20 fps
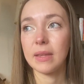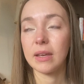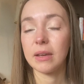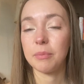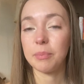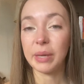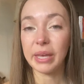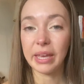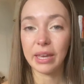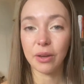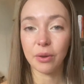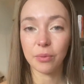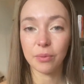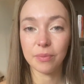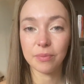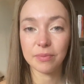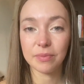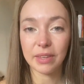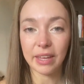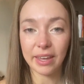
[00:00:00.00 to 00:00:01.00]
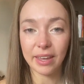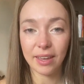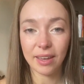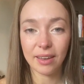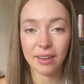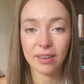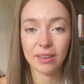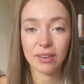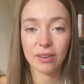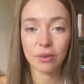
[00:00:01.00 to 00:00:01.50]
being like
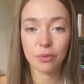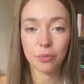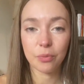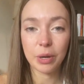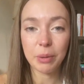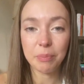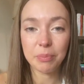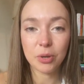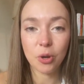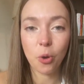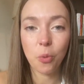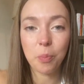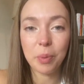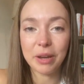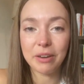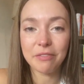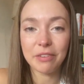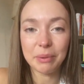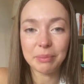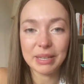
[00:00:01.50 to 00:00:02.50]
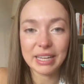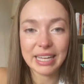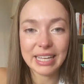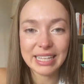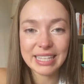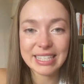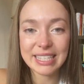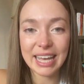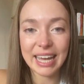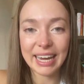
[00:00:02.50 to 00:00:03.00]
ripped open from the
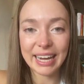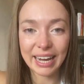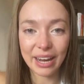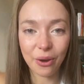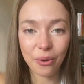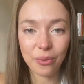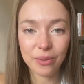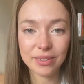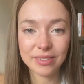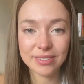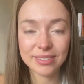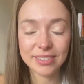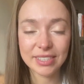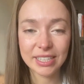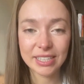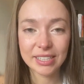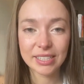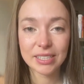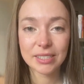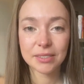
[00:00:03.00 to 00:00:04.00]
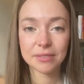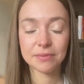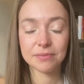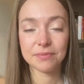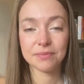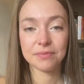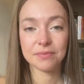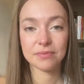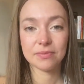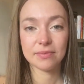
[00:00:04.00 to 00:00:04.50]
inside out,
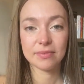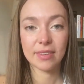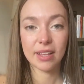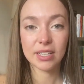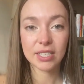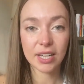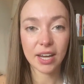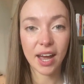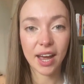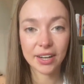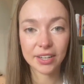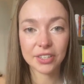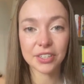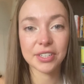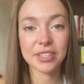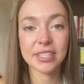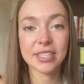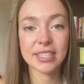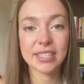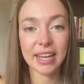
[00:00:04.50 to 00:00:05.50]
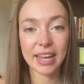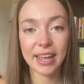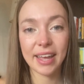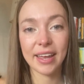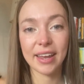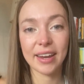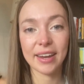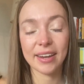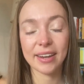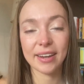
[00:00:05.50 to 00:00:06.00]
to
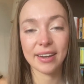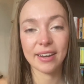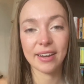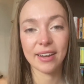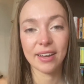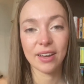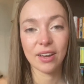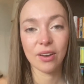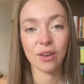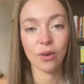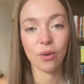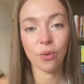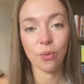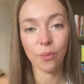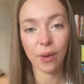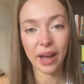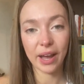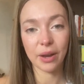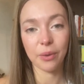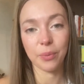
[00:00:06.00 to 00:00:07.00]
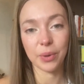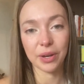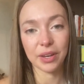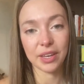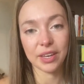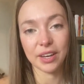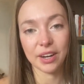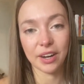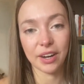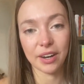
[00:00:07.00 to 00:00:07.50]
understand why we're
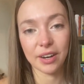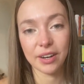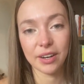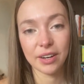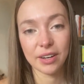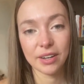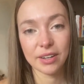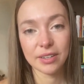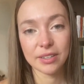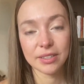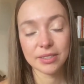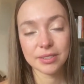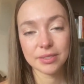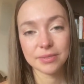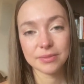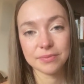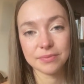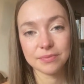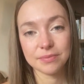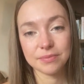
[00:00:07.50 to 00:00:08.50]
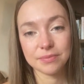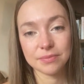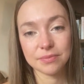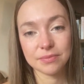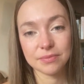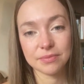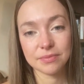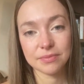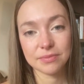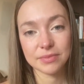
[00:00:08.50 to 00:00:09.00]
here,
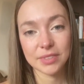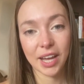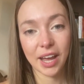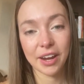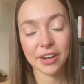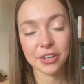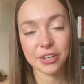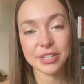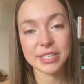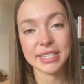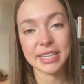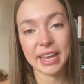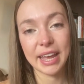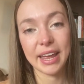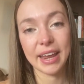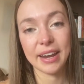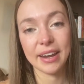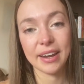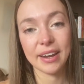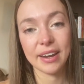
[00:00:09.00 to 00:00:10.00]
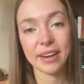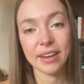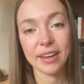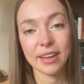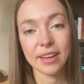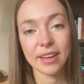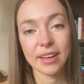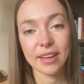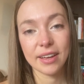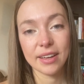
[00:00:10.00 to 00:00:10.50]
to understand
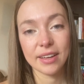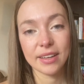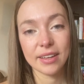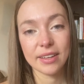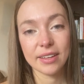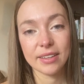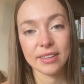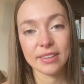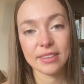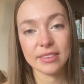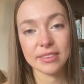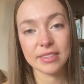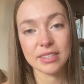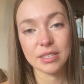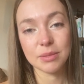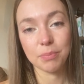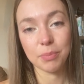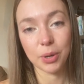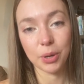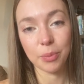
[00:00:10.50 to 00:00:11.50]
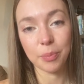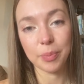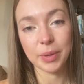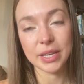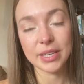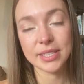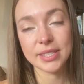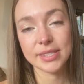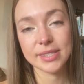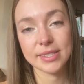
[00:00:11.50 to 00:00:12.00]
this
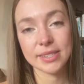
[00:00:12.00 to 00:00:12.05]
purpose.